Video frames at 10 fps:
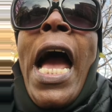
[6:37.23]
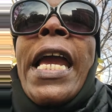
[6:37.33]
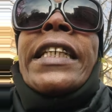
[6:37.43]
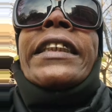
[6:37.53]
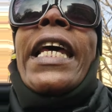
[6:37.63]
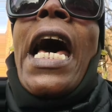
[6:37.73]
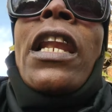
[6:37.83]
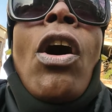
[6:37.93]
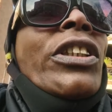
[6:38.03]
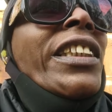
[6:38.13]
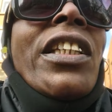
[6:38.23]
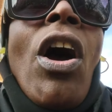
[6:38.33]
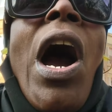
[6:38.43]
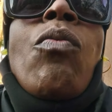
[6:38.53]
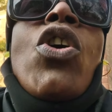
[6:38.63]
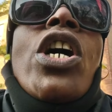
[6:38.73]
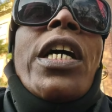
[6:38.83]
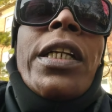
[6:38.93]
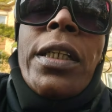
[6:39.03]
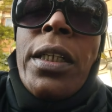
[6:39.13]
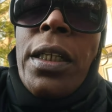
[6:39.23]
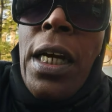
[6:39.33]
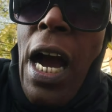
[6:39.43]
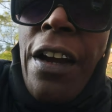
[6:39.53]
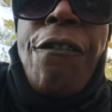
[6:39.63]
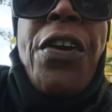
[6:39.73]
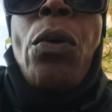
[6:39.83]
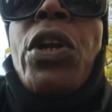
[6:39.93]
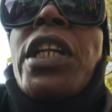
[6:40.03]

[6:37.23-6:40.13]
he said, I lost. I said, no, I won. I could feel when